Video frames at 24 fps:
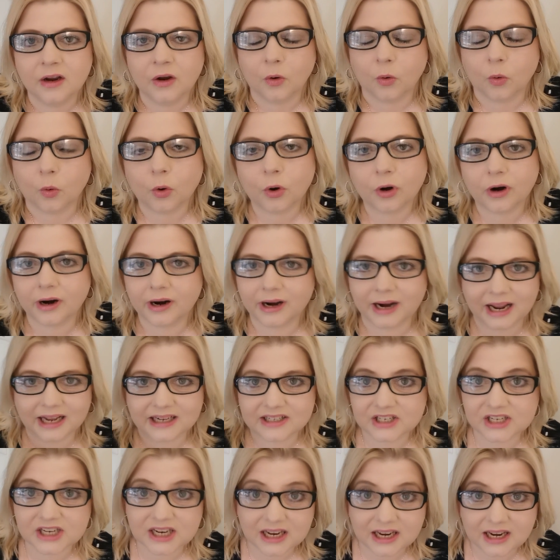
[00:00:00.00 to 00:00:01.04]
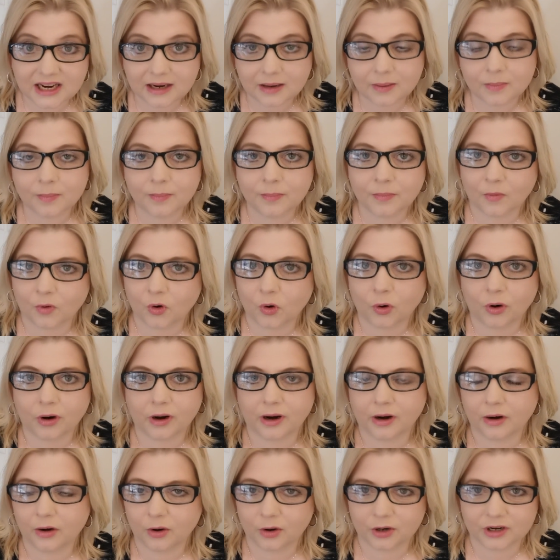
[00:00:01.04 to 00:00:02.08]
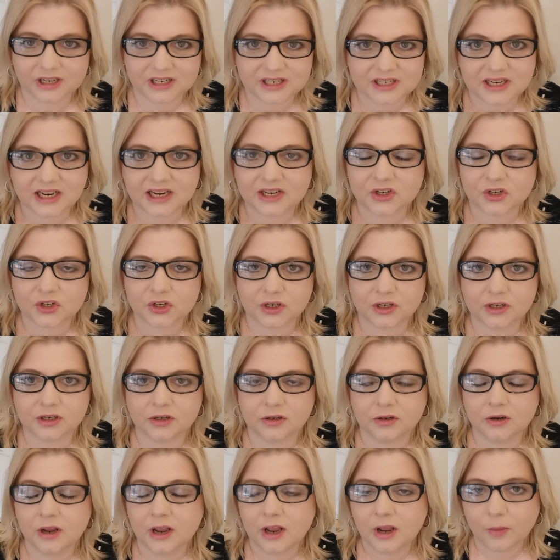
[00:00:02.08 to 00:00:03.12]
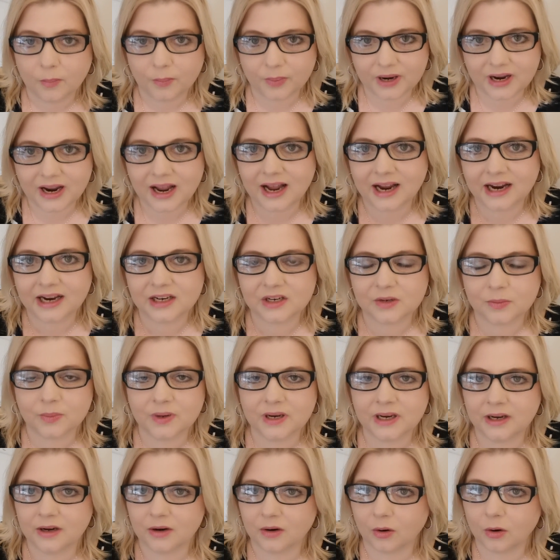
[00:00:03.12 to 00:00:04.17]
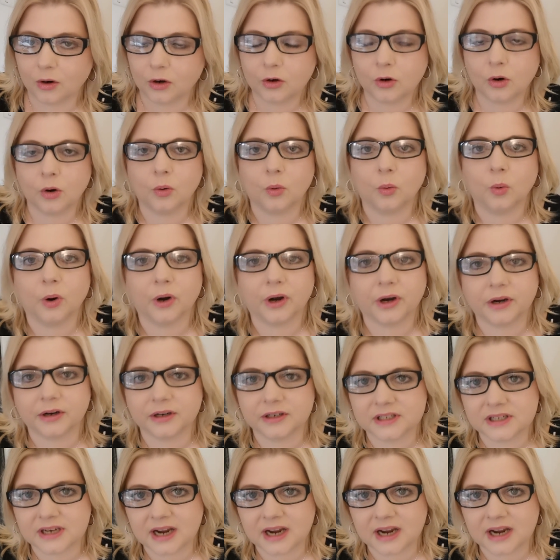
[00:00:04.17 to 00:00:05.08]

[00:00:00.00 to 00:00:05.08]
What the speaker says: or a team or an organization behind me, or co-workers.